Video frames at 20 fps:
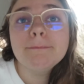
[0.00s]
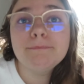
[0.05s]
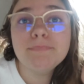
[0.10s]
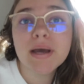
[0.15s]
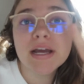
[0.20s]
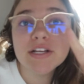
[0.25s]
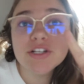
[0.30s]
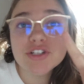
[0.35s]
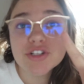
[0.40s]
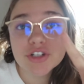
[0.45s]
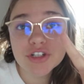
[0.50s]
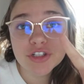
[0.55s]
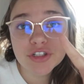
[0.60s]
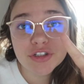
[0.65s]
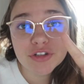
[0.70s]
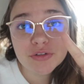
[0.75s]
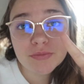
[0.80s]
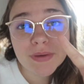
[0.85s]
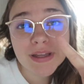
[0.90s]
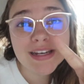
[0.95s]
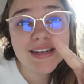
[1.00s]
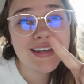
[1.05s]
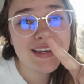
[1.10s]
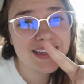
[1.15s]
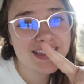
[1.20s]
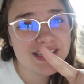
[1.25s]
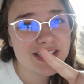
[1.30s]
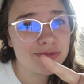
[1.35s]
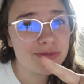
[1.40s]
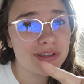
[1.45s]
bedroom
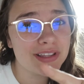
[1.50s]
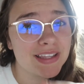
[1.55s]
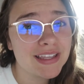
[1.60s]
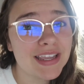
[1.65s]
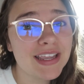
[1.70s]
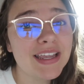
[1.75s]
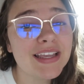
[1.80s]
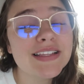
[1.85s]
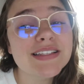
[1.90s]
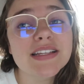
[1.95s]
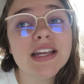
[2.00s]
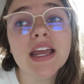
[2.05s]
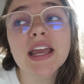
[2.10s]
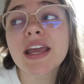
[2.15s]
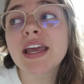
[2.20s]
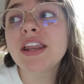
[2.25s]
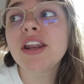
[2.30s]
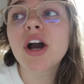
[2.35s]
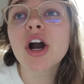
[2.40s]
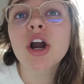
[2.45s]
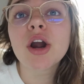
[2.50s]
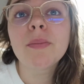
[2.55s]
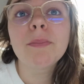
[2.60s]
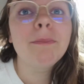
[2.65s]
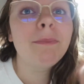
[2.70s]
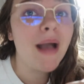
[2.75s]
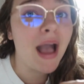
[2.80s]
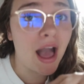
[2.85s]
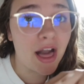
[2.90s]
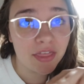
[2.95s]
needs to be cleaned and our
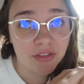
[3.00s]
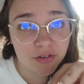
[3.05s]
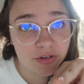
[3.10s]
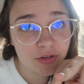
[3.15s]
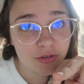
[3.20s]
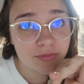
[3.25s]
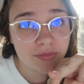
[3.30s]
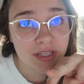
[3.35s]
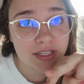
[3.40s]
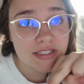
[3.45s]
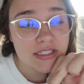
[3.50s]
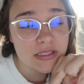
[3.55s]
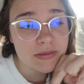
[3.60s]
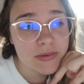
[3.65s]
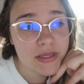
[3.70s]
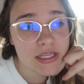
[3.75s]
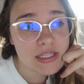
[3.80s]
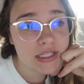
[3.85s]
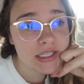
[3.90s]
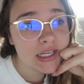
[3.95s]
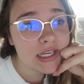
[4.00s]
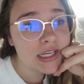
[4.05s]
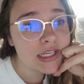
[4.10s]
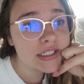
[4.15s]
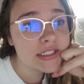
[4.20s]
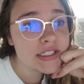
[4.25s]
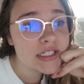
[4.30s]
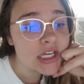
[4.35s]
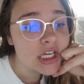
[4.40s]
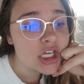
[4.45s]
bathroom needs to be
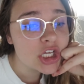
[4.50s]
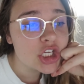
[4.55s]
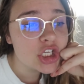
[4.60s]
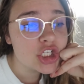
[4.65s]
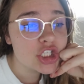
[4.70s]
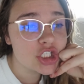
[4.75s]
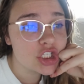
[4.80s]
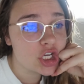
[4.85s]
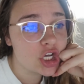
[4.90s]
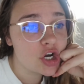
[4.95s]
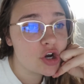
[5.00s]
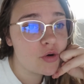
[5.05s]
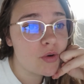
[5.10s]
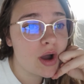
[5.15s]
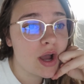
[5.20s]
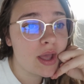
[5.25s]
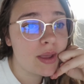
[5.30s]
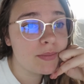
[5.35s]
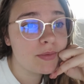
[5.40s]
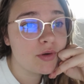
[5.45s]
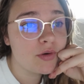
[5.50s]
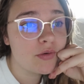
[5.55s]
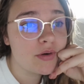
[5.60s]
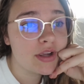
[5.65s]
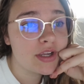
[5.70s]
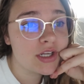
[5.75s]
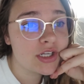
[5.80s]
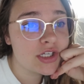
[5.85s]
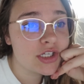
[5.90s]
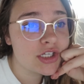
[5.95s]
cleaned. So I'm
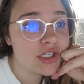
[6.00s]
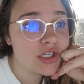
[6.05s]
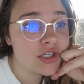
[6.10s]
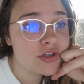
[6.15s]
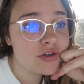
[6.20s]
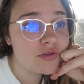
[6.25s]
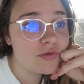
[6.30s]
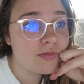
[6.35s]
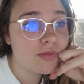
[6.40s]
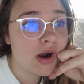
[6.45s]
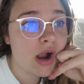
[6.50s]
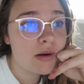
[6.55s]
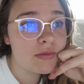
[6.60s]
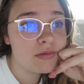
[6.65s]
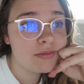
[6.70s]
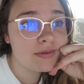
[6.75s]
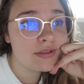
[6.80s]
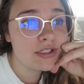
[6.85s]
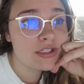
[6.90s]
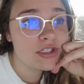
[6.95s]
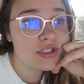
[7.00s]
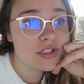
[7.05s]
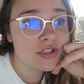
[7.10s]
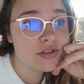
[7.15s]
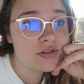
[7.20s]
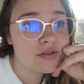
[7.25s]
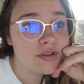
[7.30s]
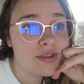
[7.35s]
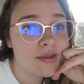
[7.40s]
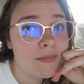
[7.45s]
going to probably
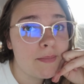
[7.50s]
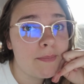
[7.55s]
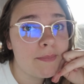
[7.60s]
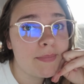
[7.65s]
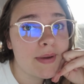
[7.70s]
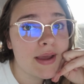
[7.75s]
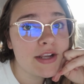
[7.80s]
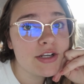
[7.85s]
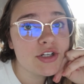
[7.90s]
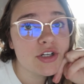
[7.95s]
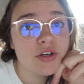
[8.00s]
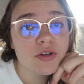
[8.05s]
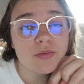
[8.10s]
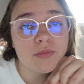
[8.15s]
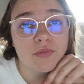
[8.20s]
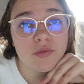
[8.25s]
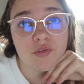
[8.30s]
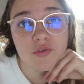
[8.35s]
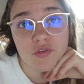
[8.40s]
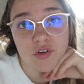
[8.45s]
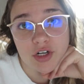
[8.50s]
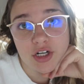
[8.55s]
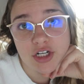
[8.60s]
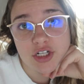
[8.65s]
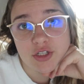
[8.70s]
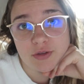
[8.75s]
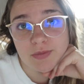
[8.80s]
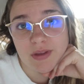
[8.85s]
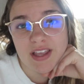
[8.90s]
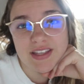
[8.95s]
do the bedroom
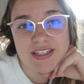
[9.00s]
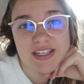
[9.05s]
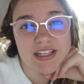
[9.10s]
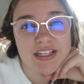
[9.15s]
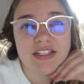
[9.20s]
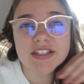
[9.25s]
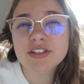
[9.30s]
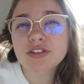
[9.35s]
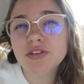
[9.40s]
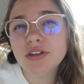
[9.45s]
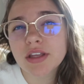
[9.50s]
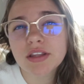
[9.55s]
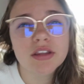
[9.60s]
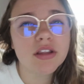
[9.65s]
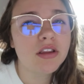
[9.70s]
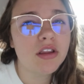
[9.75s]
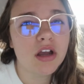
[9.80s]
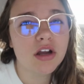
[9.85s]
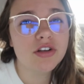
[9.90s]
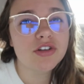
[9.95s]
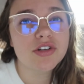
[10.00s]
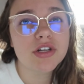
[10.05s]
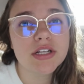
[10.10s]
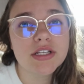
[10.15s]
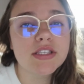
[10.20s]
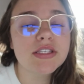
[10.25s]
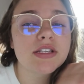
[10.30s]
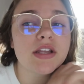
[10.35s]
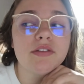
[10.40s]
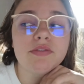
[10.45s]
first because I need to do like the laundry
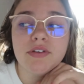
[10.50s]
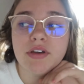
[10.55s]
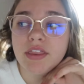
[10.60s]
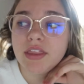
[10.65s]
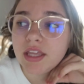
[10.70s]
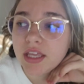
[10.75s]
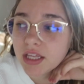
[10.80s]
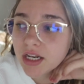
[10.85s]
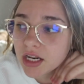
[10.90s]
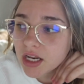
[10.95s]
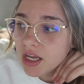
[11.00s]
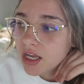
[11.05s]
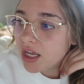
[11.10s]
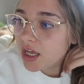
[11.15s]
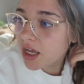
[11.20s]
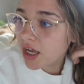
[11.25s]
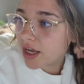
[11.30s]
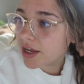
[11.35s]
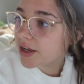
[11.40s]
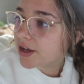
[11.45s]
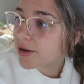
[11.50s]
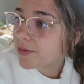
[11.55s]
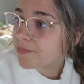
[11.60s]
and stuff with it. But